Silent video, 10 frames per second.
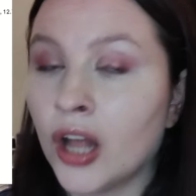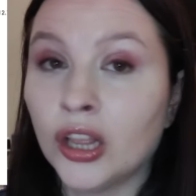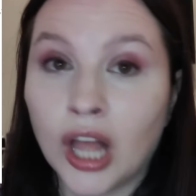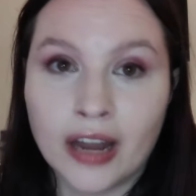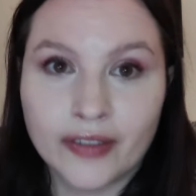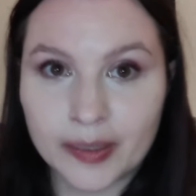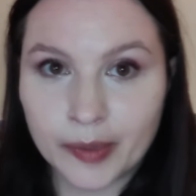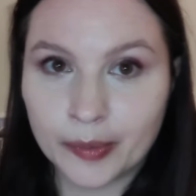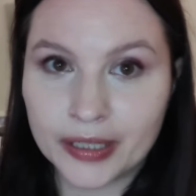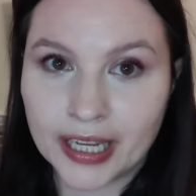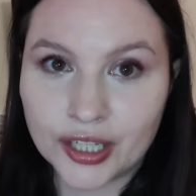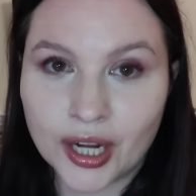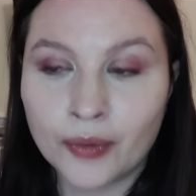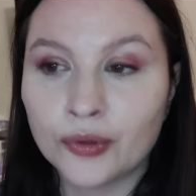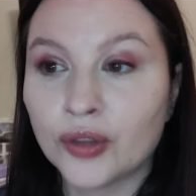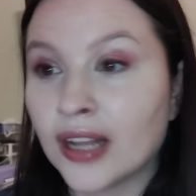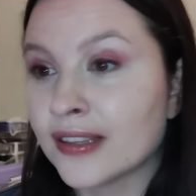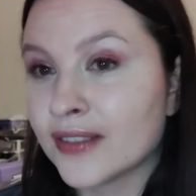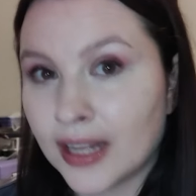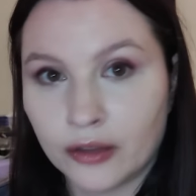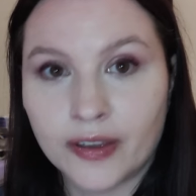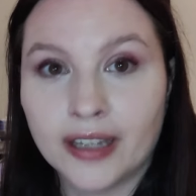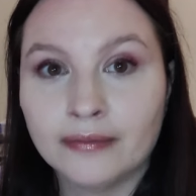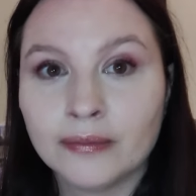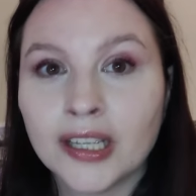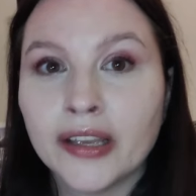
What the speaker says: A lot of experimentation. I went through lots of cellophane.